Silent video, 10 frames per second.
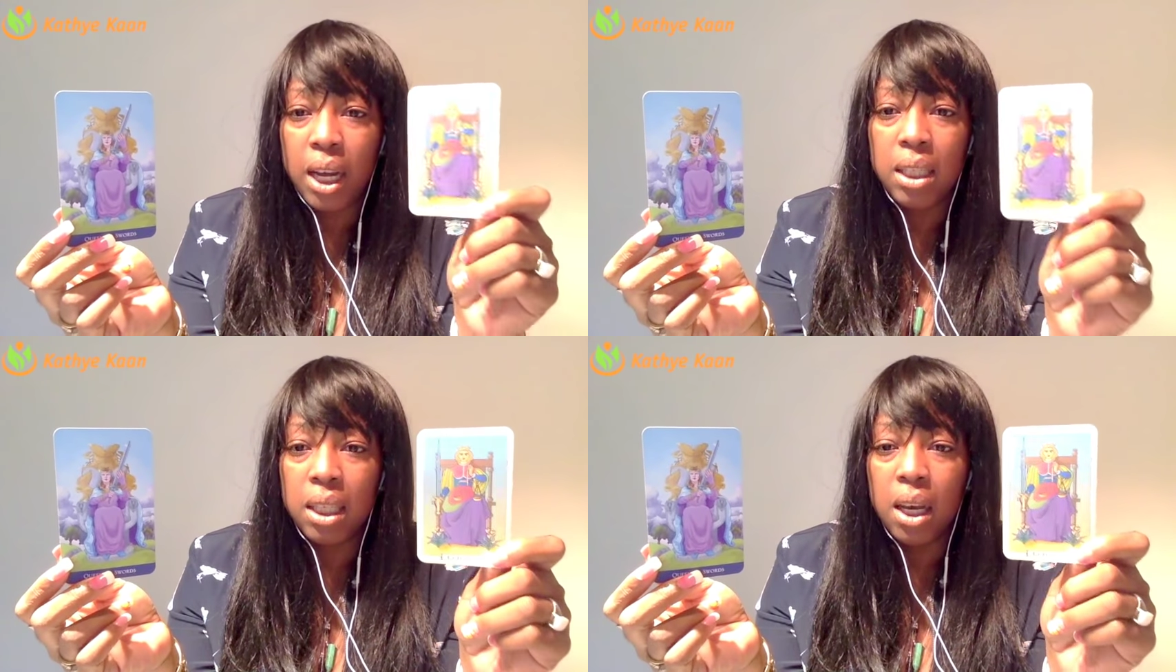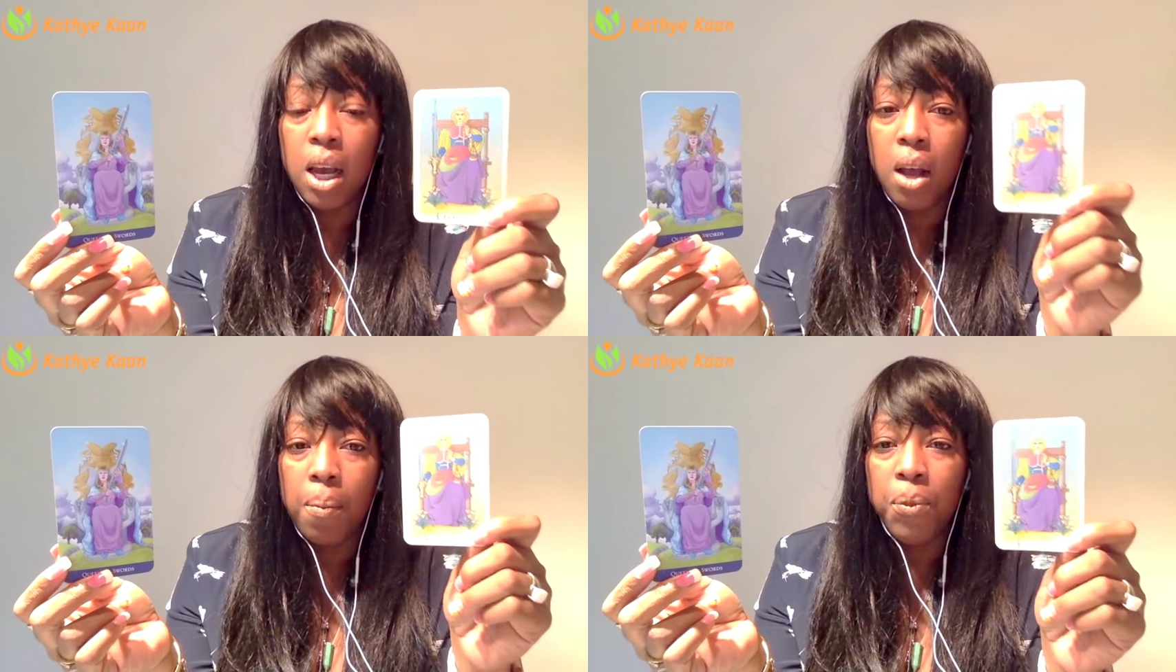And
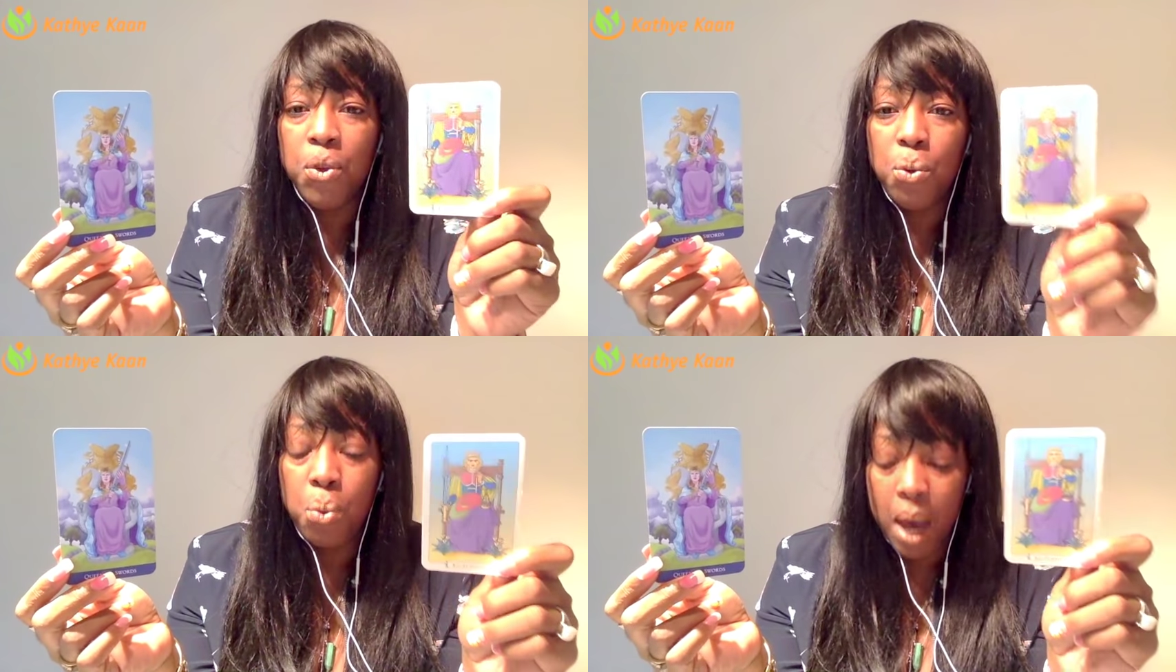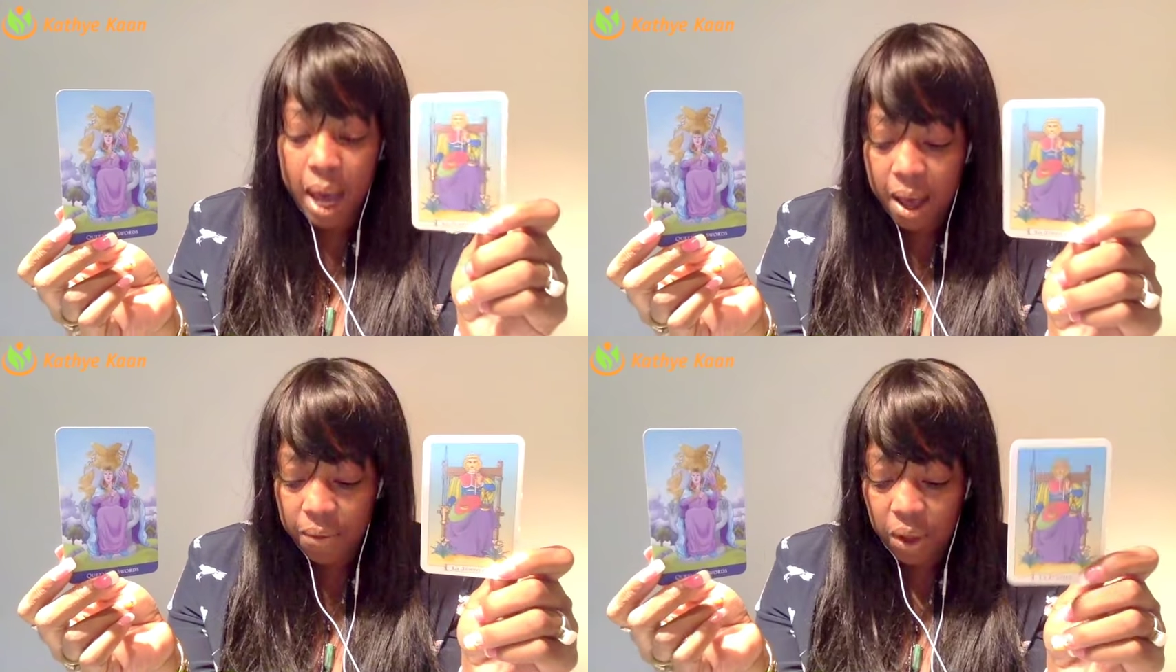you
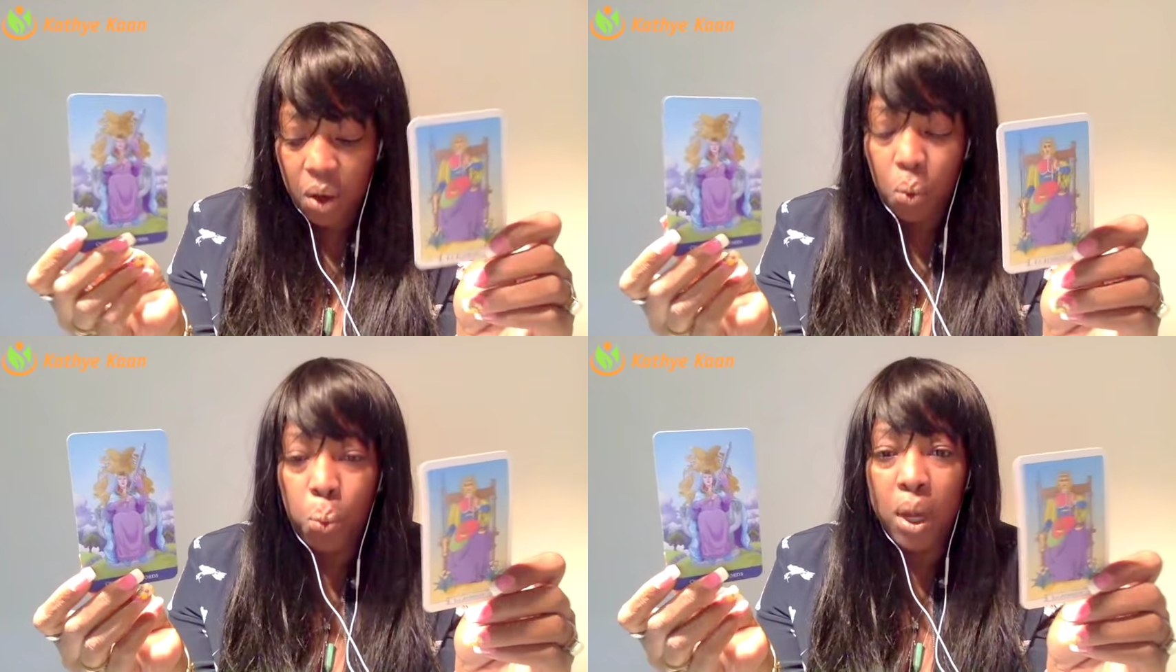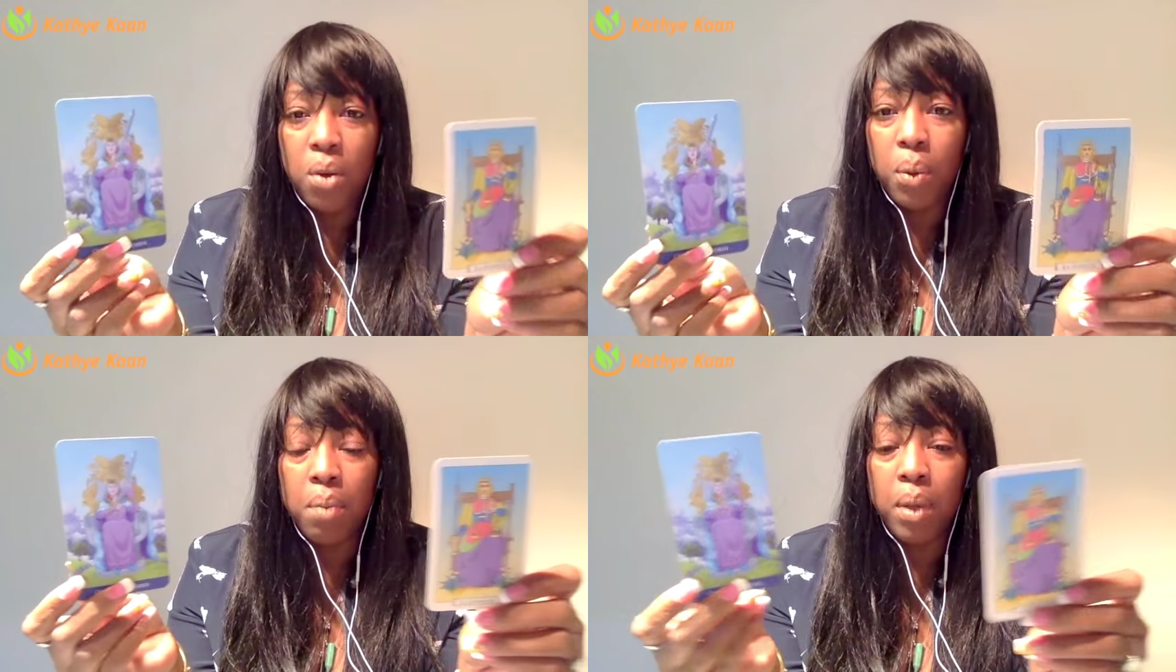have a win-win